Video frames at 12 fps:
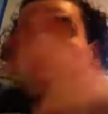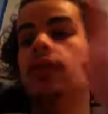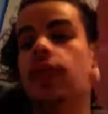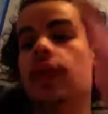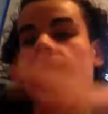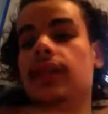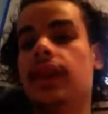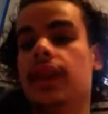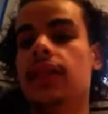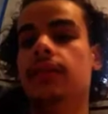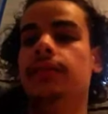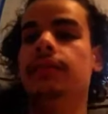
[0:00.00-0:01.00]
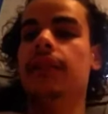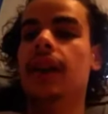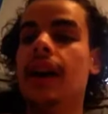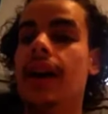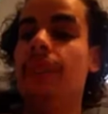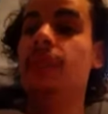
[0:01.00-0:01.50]
so
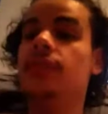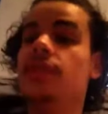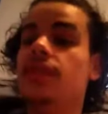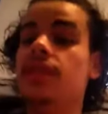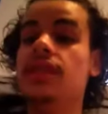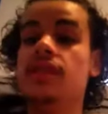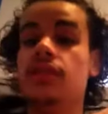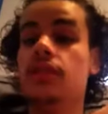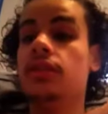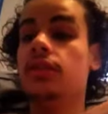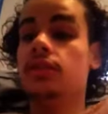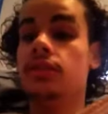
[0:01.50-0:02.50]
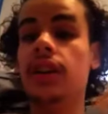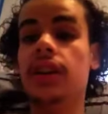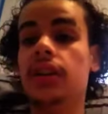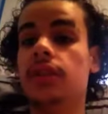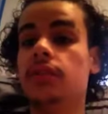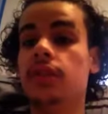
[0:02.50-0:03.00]
I have to visit the interior of the
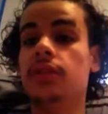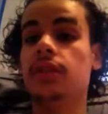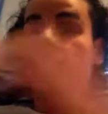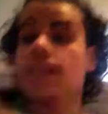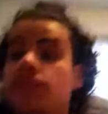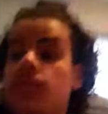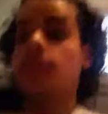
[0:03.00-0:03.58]
terrain, and through rectification I'll